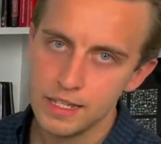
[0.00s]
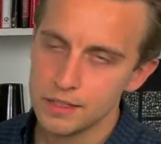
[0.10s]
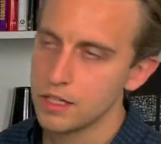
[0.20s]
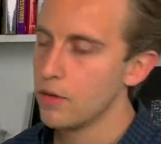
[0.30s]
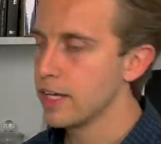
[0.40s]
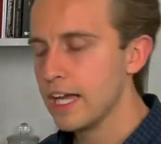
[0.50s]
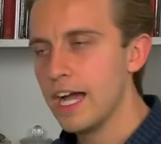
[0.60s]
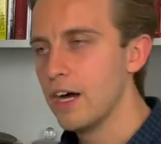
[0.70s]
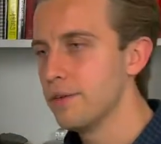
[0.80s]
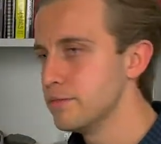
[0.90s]
going
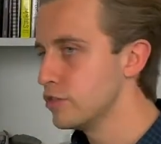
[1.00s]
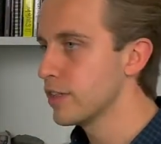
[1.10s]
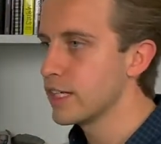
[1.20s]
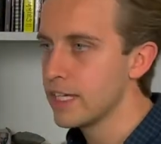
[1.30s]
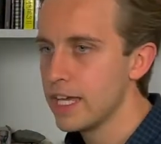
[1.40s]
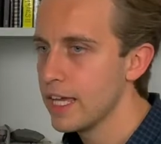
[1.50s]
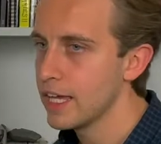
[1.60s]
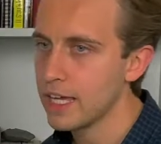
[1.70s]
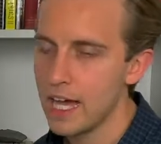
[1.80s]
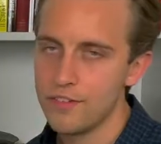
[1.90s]
out,
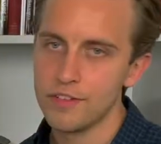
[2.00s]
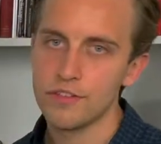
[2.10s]
drinking, having